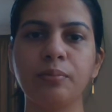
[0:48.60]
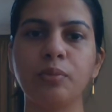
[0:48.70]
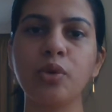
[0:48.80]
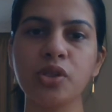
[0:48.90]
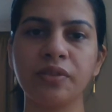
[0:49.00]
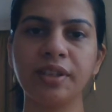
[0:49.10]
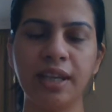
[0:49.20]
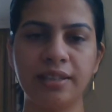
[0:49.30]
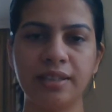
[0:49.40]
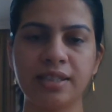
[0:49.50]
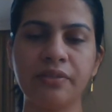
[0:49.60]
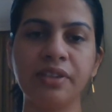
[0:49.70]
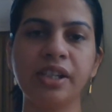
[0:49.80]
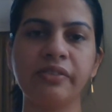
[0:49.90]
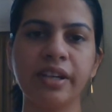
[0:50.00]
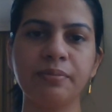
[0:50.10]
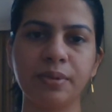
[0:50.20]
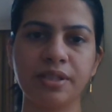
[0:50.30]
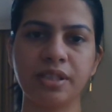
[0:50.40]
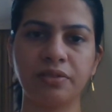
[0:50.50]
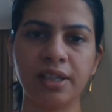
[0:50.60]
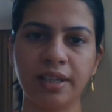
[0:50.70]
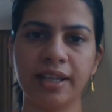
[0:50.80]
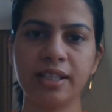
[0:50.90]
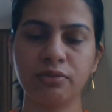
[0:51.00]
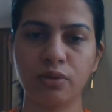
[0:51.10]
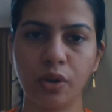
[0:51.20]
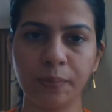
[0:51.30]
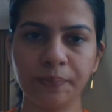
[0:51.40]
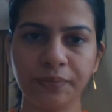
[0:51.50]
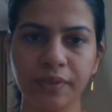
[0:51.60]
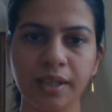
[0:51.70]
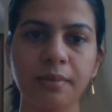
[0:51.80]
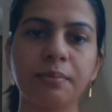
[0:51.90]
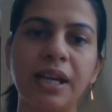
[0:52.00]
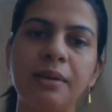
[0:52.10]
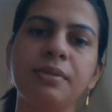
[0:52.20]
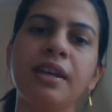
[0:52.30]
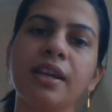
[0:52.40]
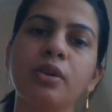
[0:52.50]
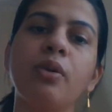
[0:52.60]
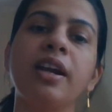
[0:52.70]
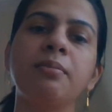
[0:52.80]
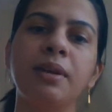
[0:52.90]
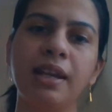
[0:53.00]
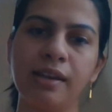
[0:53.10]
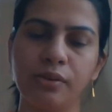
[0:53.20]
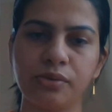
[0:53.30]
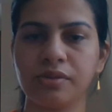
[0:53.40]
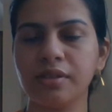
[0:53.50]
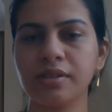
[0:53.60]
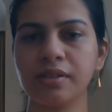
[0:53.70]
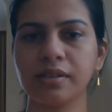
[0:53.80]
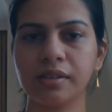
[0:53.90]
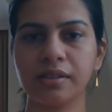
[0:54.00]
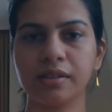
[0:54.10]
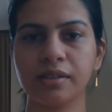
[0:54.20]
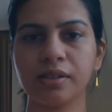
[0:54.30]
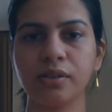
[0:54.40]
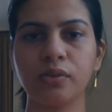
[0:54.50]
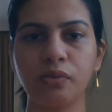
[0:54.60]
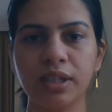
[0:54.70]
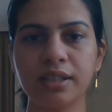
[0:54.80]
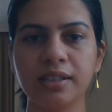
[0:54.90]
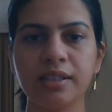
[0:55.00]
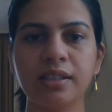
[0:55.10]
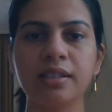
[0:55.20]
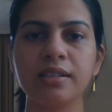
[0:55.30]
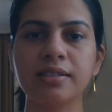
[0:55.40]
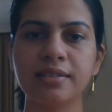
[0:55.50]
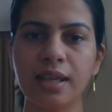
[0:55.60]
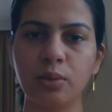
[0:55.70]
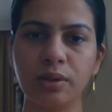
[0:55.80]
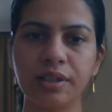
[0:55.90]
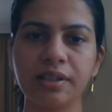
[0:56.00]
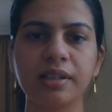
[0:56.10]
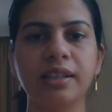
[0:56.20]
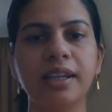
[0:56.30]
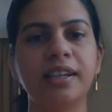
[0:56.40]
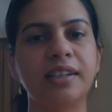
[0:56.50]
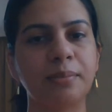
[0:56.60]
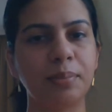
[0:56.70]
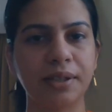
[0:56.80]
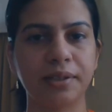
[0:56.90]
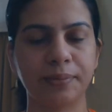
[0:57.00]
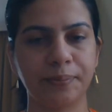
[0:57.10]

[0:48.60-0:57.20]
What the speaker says: most of the cases, 75% will arise from primary acquired melanosis with cellular atypia.